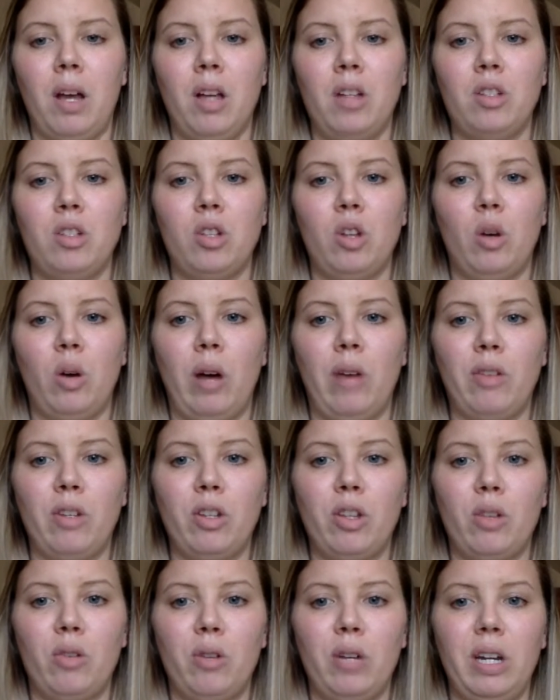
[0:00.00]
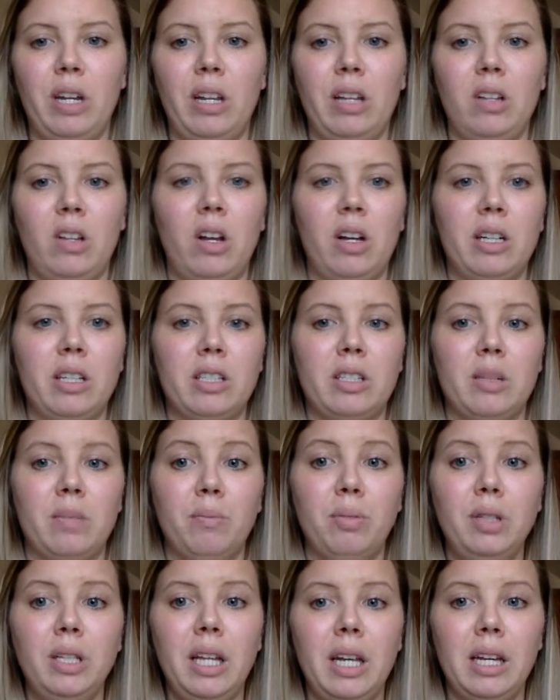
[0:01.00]
So after the reading log is
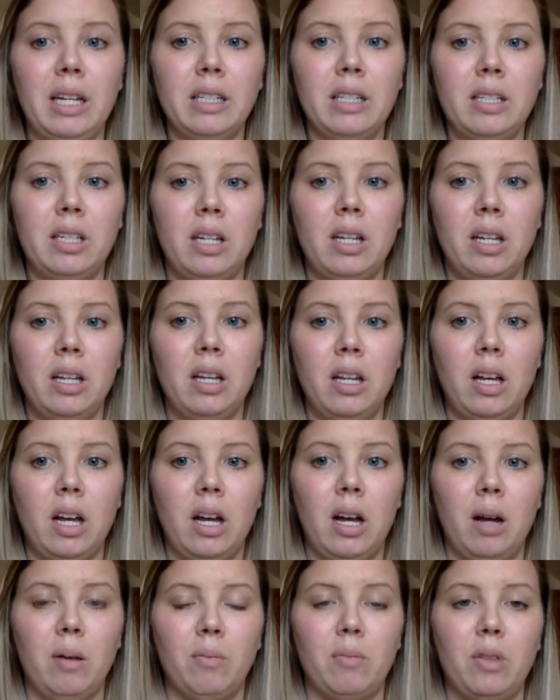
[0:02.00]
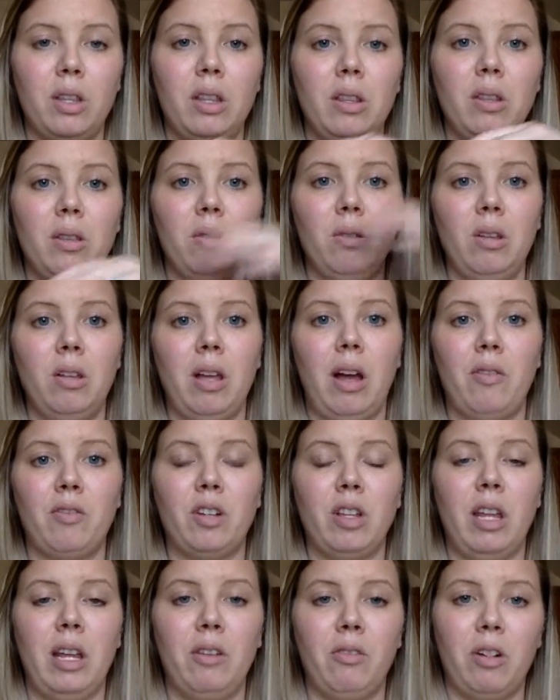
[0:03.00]
complete,
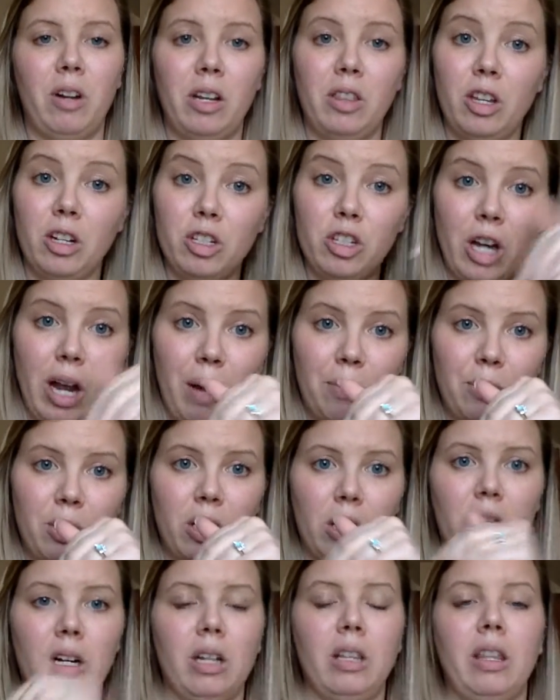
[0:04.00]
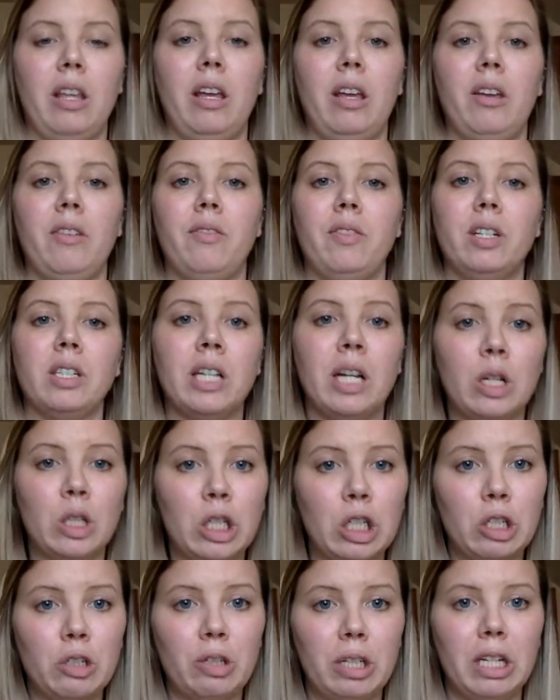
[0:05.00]
after they've read their chapter and they filled
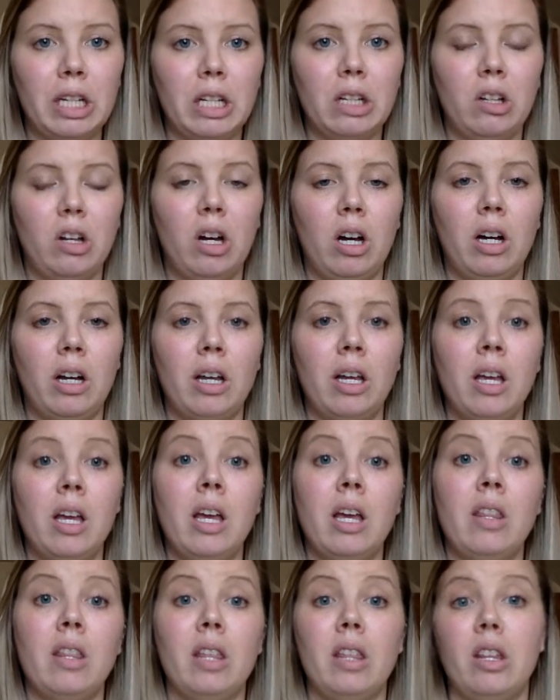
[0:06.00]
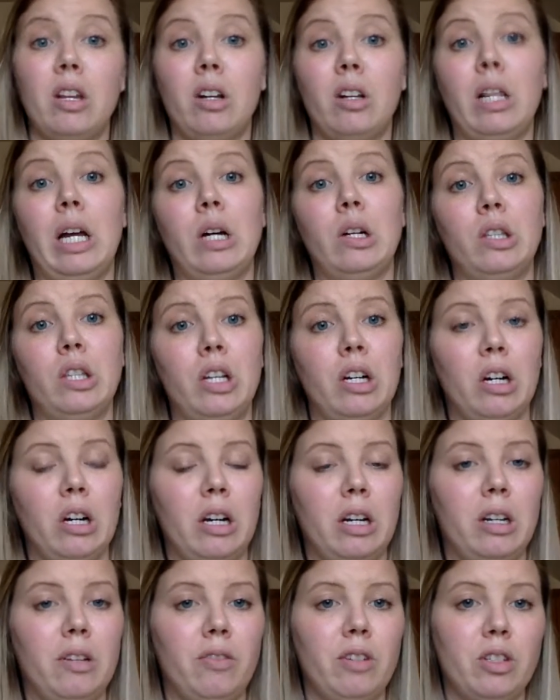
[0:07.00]
out their reading log, then they're allowed their
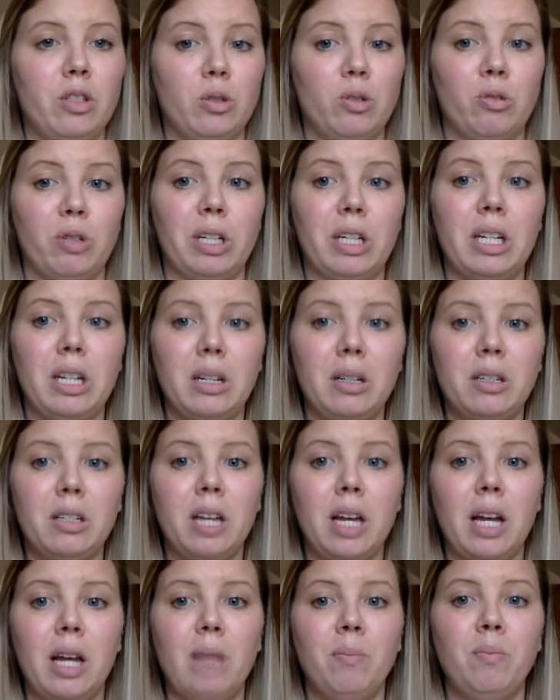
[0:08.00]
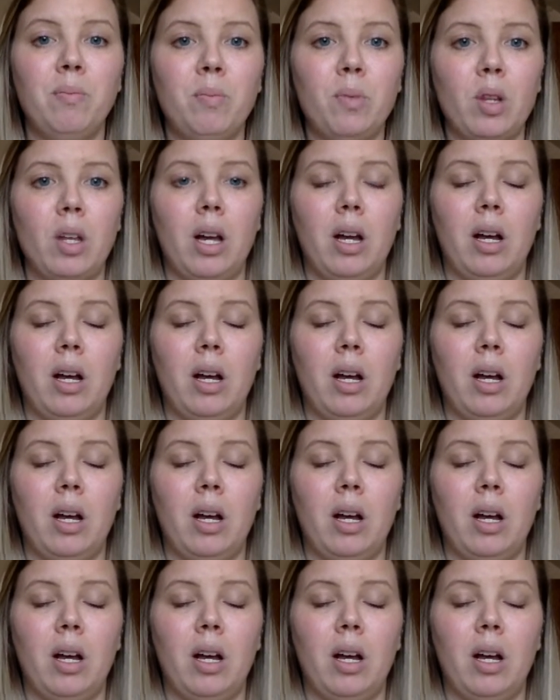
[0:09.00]
individual reading time.